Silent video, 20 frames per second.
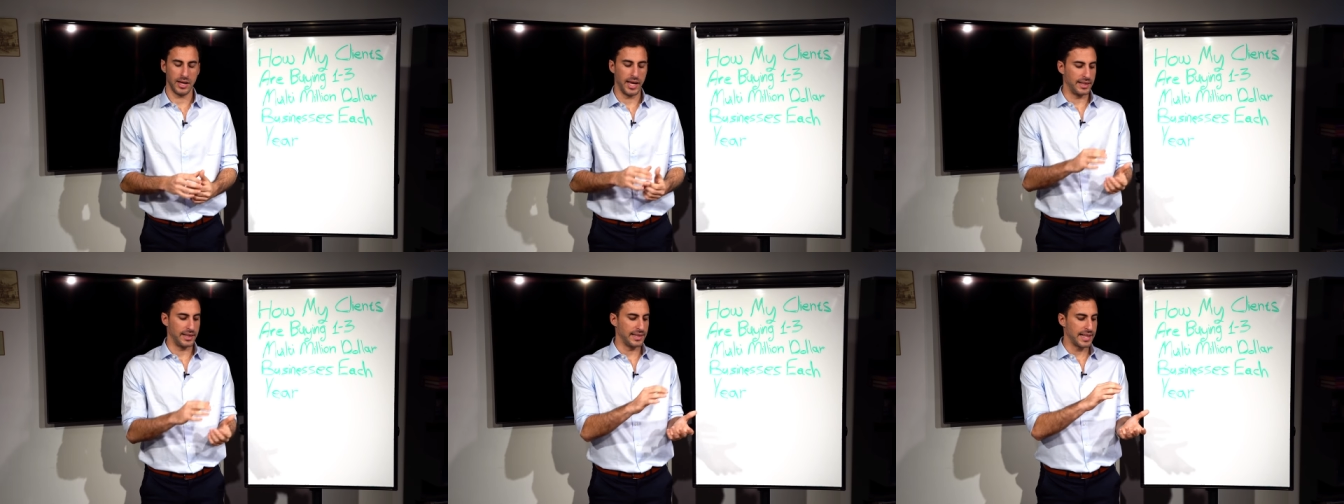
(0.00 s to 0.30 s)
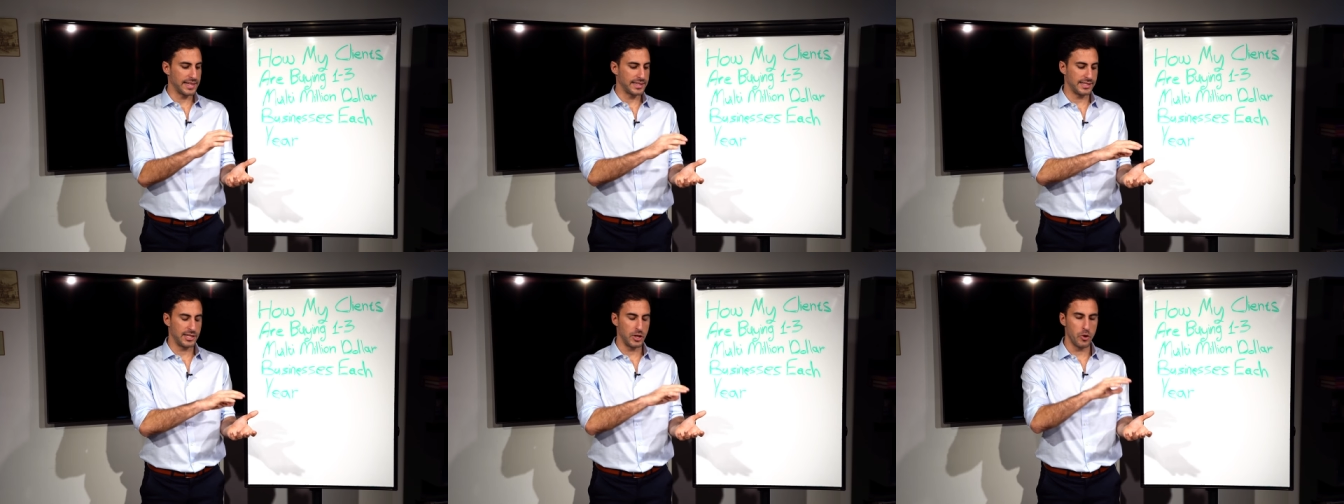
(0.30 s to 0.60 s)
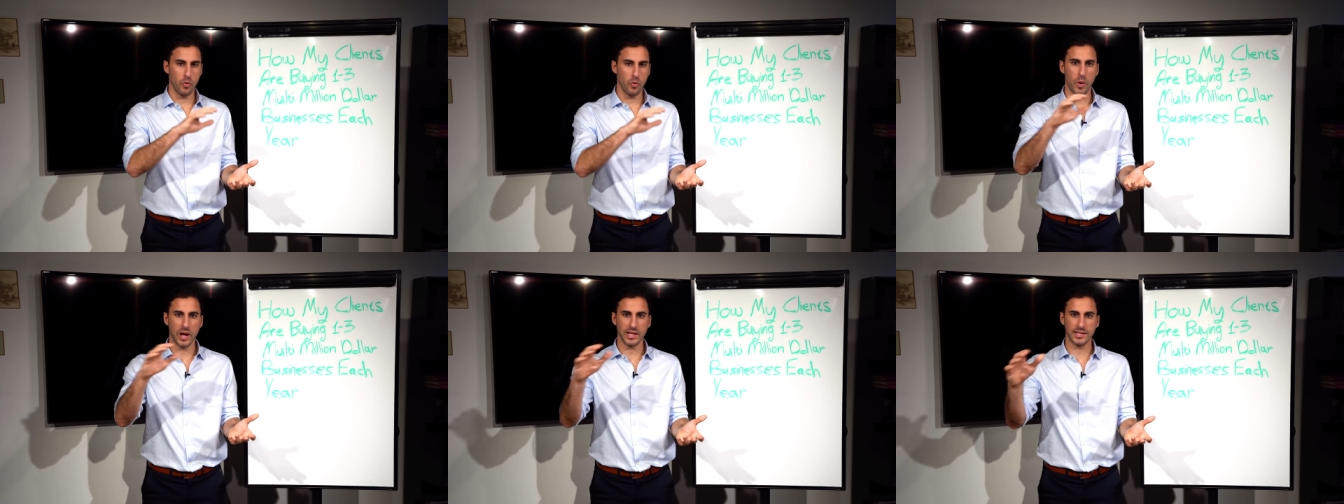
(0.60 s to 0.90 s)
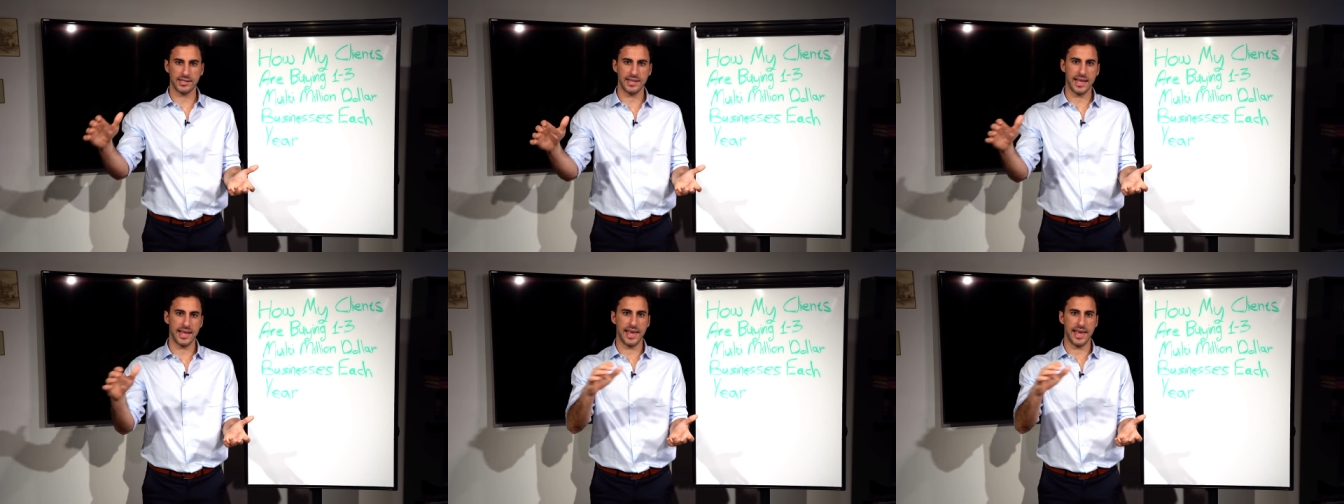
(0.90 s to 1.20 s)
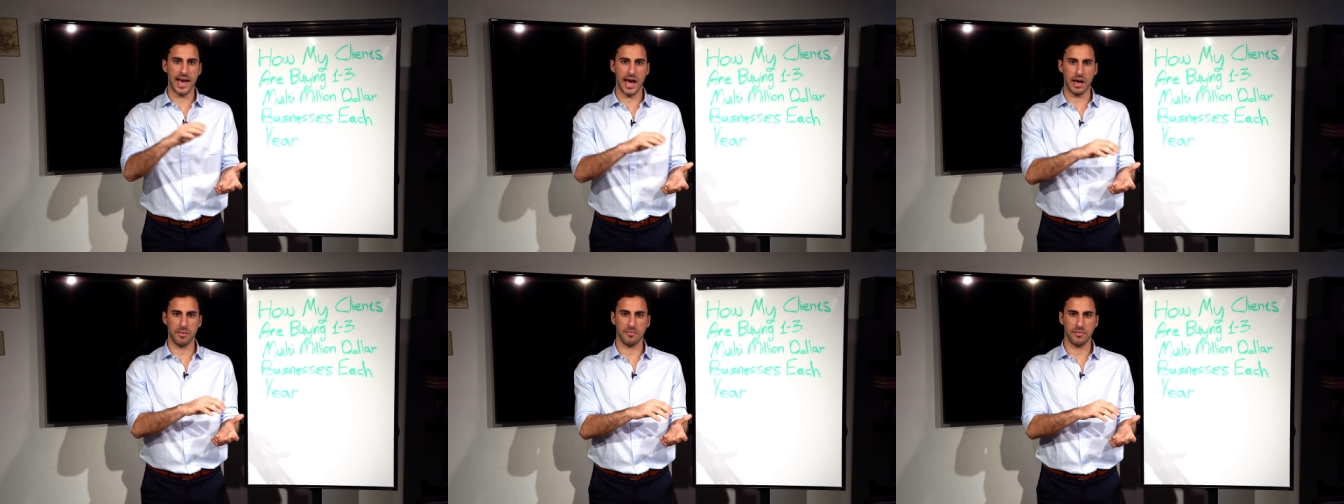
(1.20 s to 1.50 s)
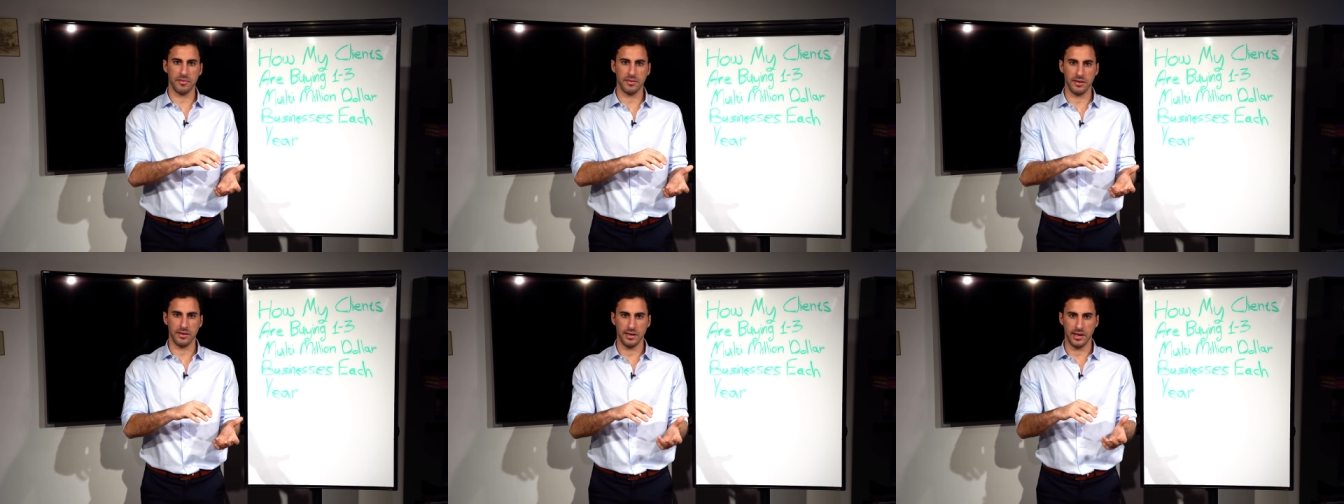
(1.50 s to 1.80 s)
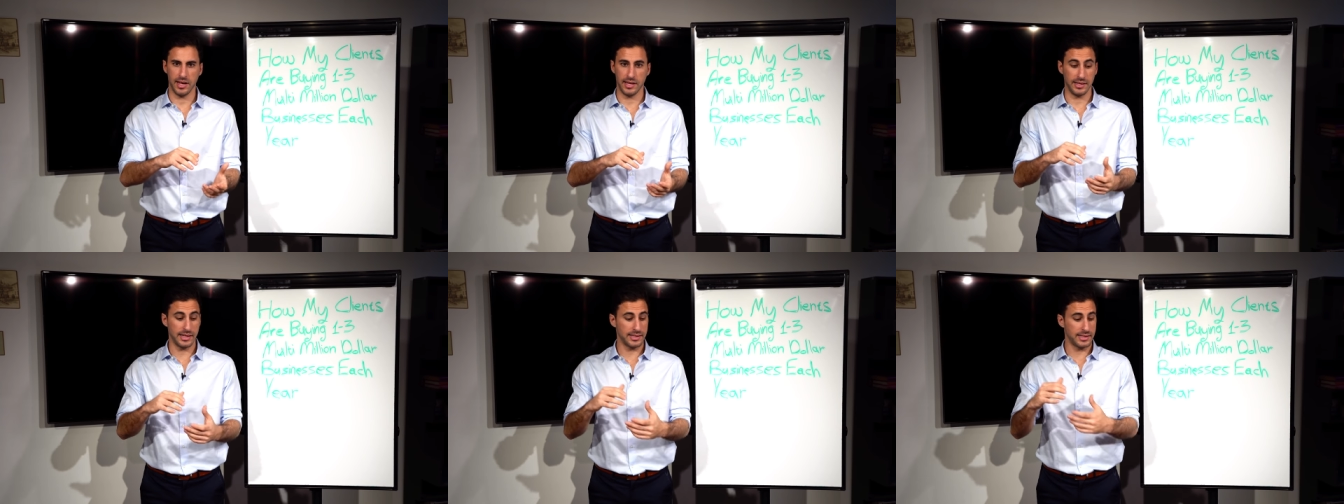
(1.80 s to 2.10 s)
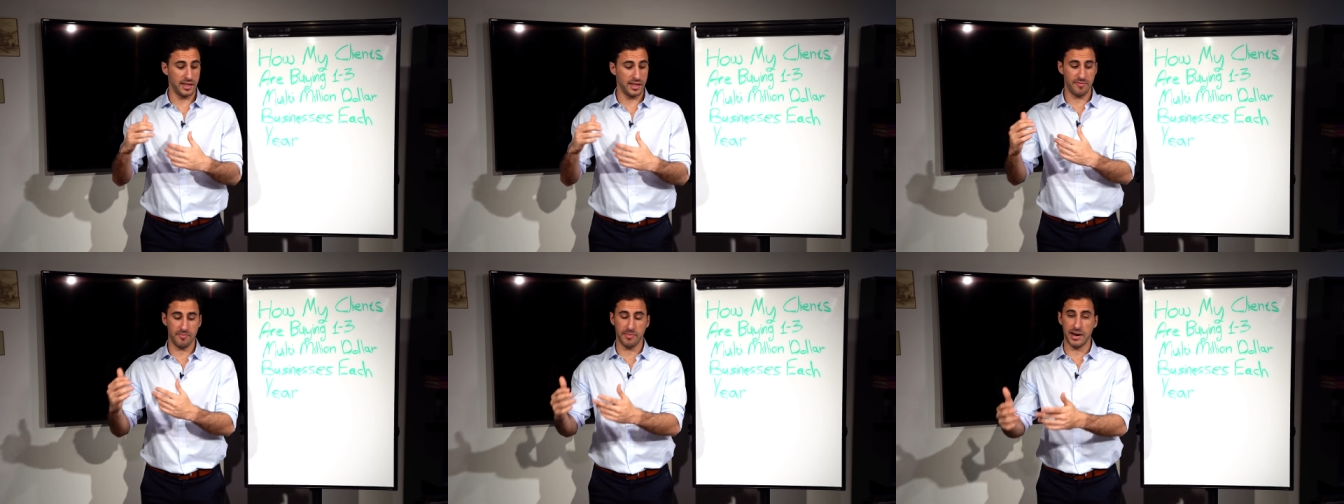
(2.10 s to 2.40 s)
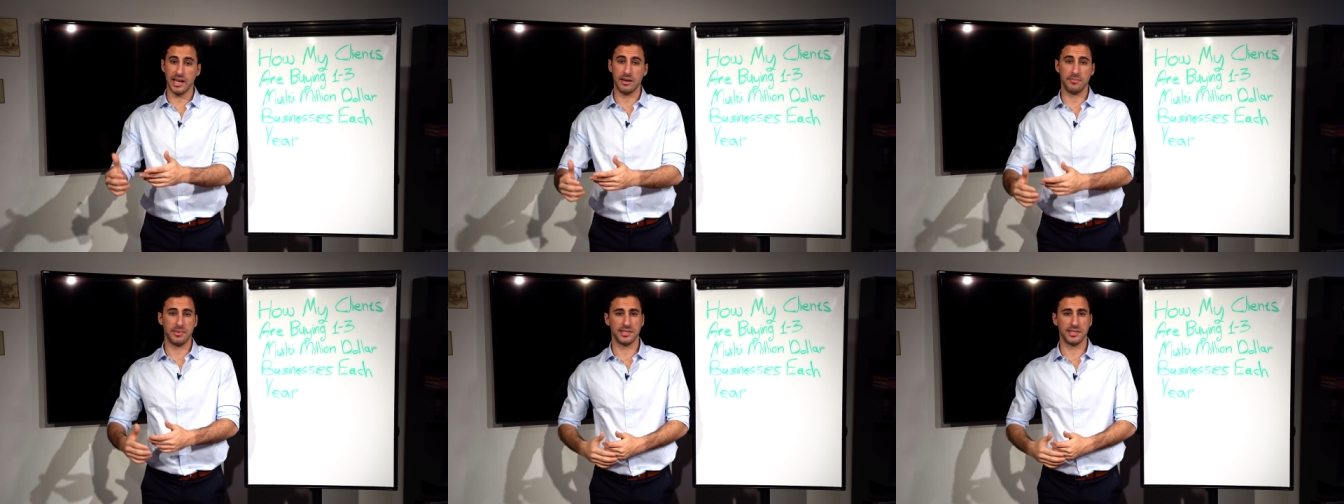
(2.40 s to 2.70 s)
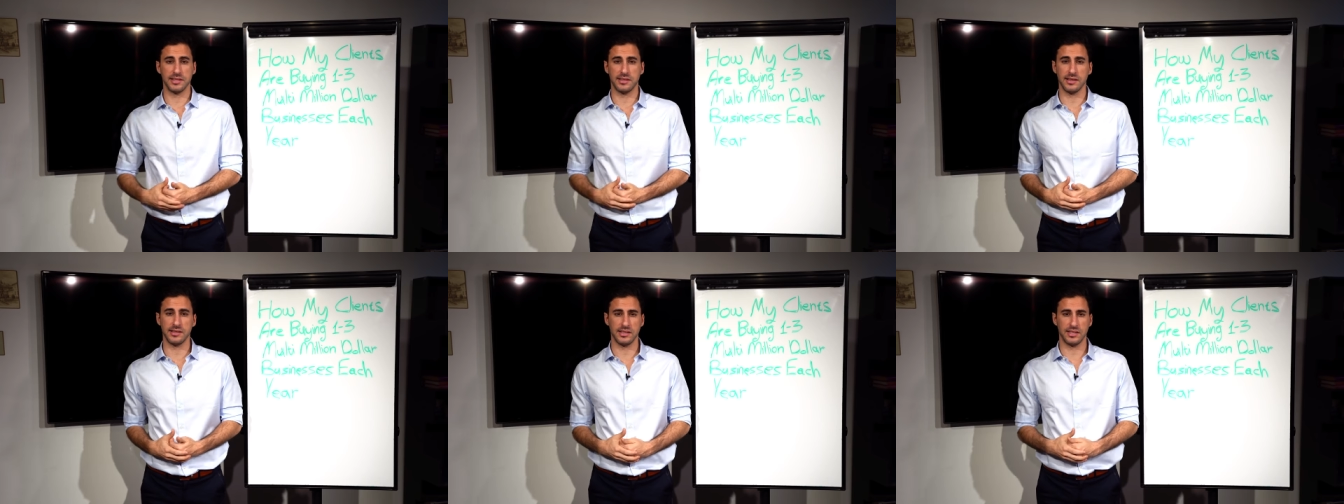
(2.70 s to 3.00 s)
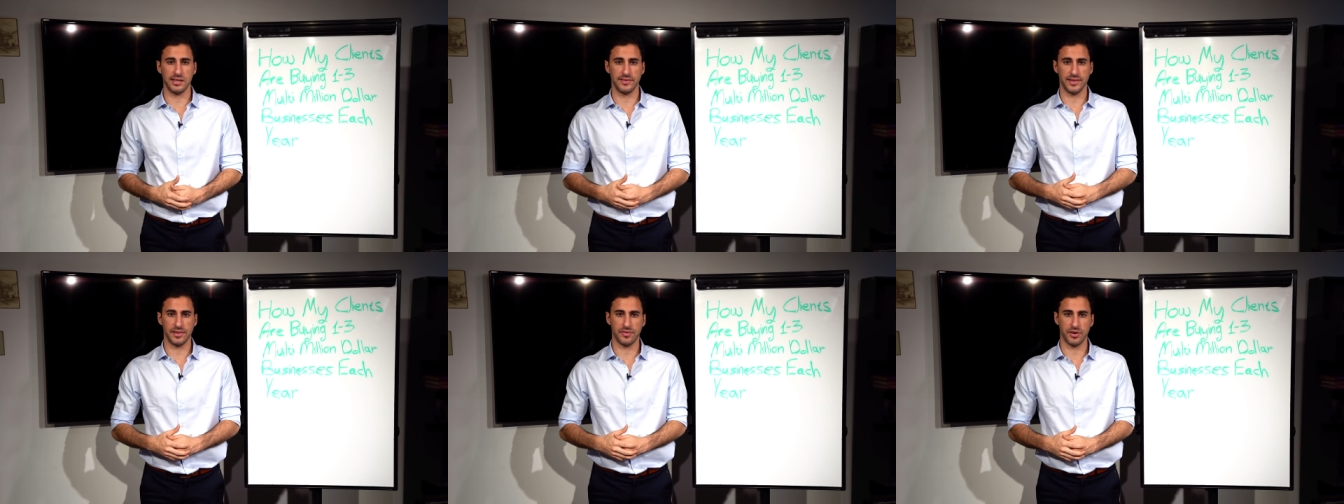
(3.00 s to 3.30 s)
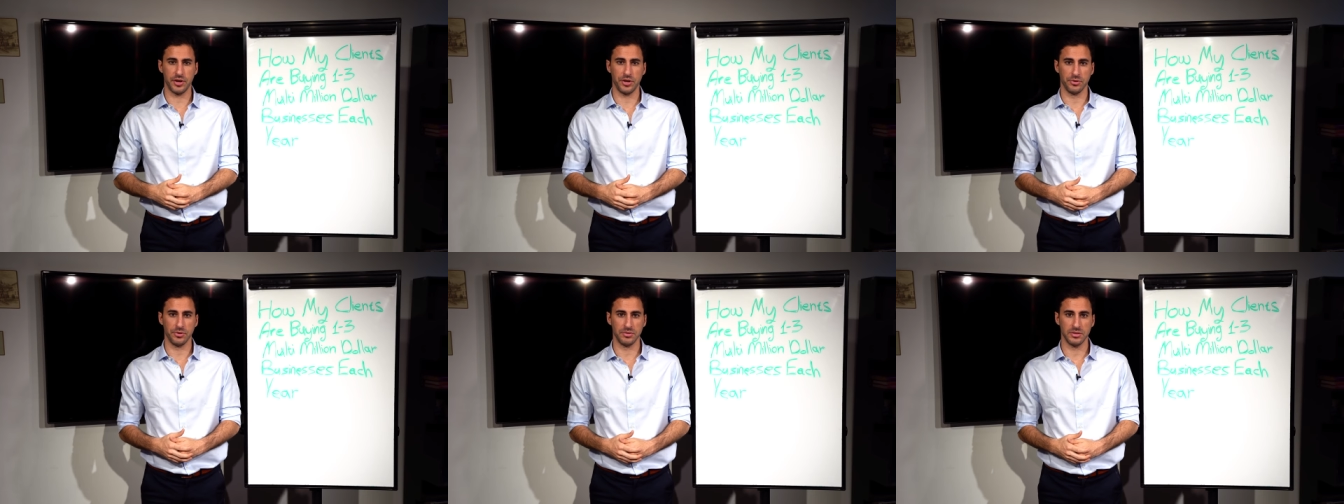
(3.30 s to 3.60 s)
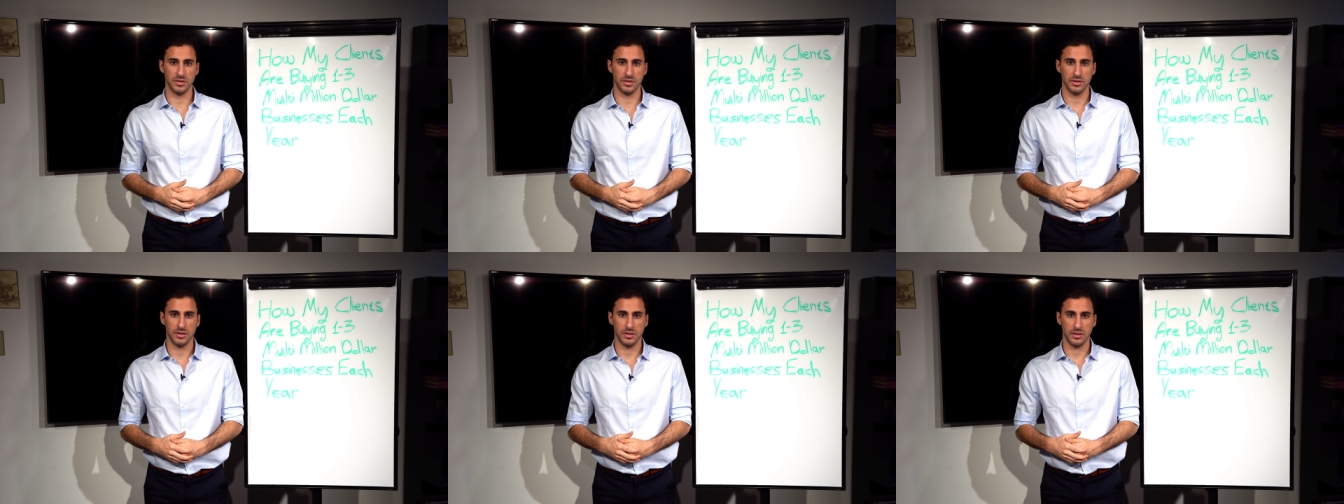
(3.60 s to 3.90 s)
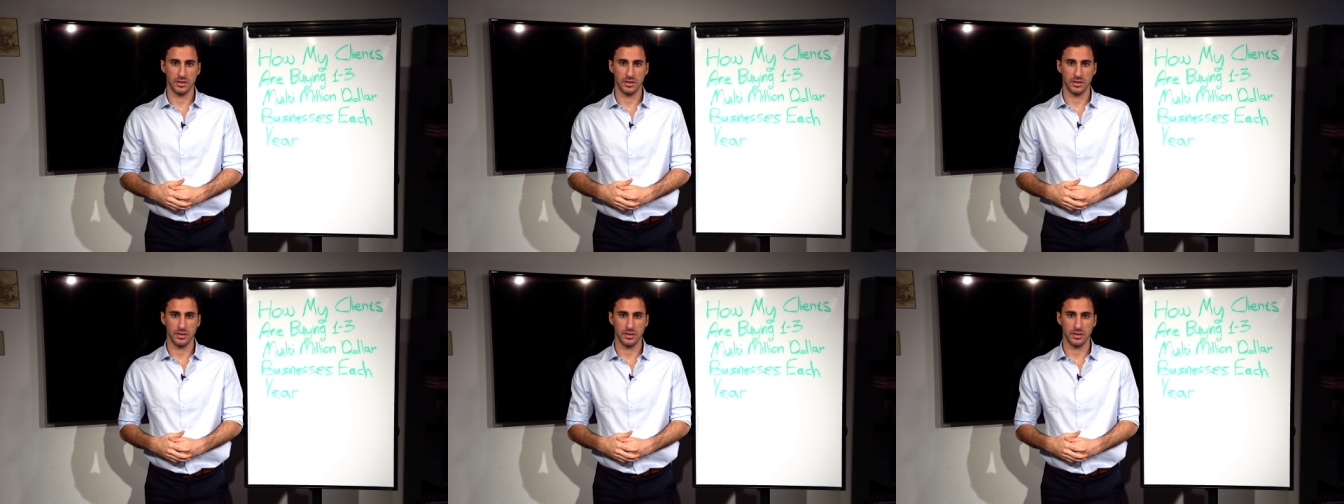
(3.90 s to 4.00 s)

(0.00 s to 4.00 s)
And let's see what's the gap. And let's see if buying businesses is even for you